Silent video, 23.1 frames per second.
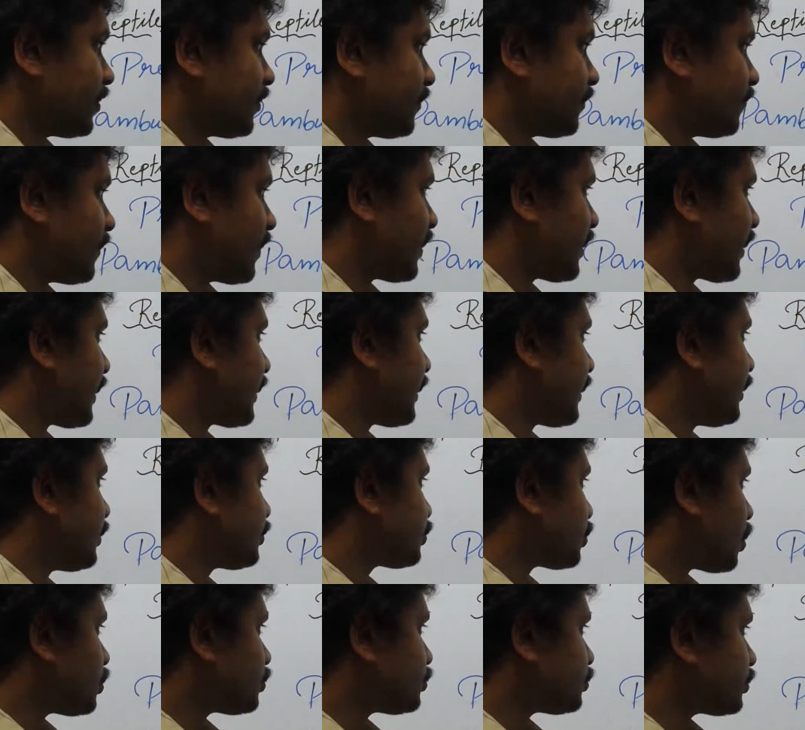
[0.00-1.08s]
One day he
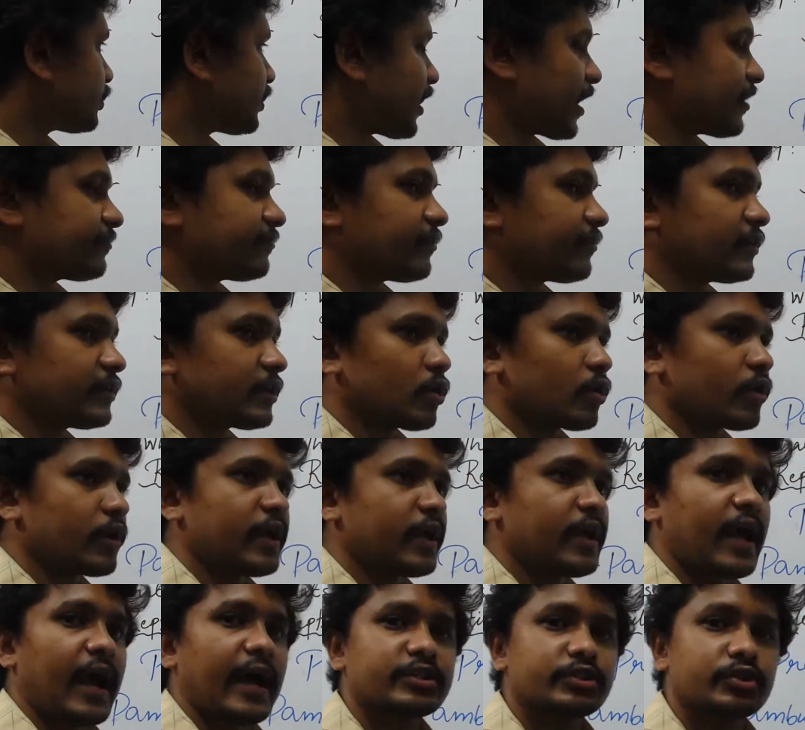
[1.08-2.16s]
told to grandfather, or
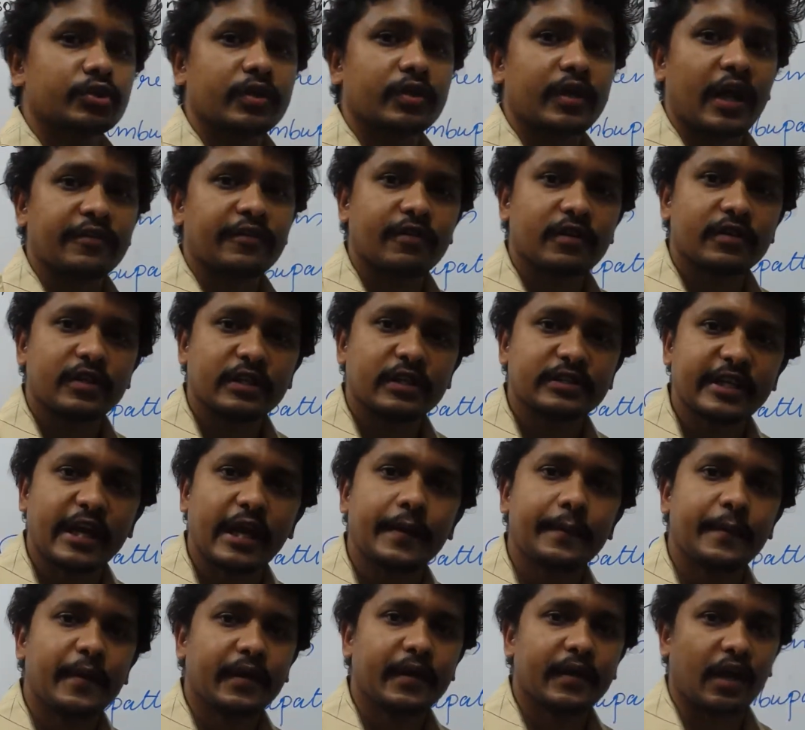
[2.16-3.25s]
he asked to grandfather, tell
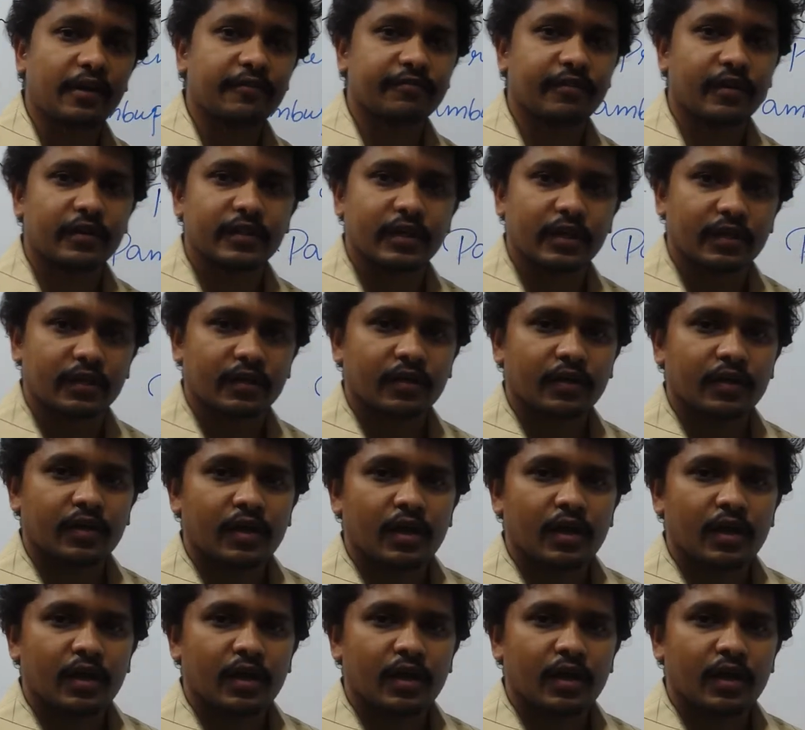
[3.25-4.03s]
me, grandfather,